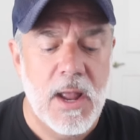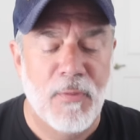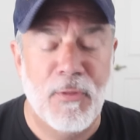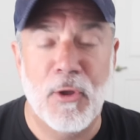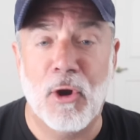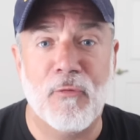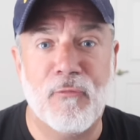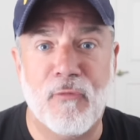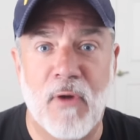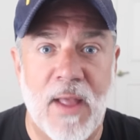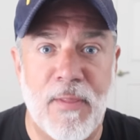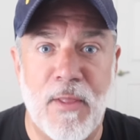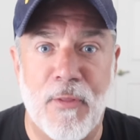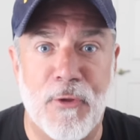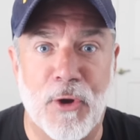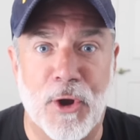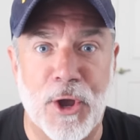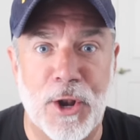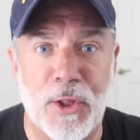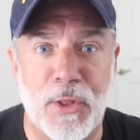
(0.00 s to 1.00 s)
they're afraid that
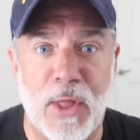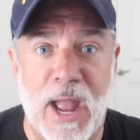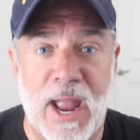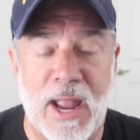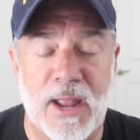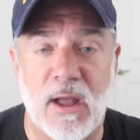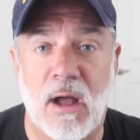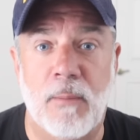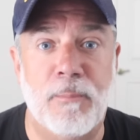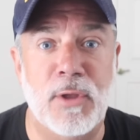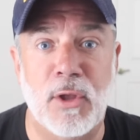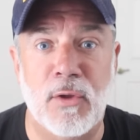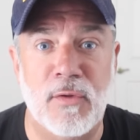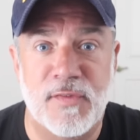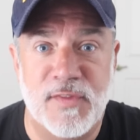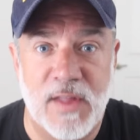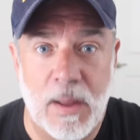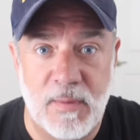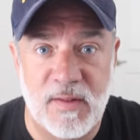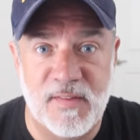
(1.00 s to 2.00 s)
they're going to like
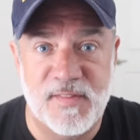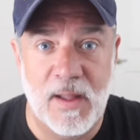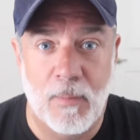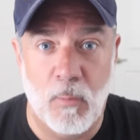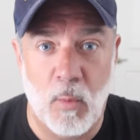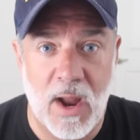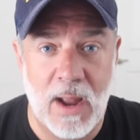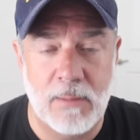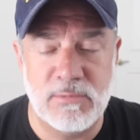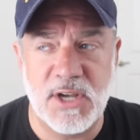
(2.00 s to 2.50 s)
abuse them in some way.